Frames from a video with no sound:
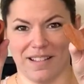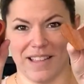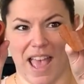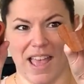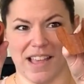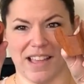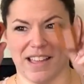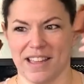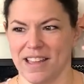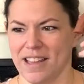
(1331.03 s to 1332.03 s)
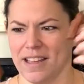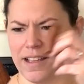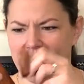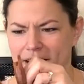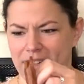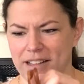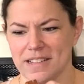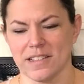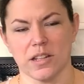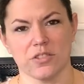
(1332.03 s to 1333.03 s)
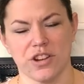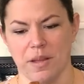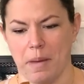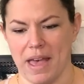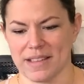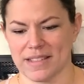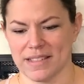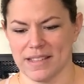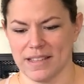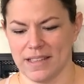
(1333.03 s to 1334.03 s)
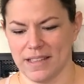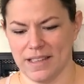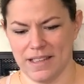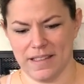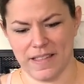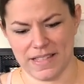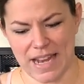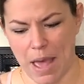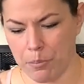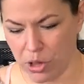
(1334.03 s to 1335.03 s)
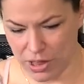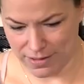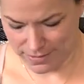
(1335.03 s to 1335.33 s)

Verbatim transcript: Yeah, and it's a little trinket box. It's an apple.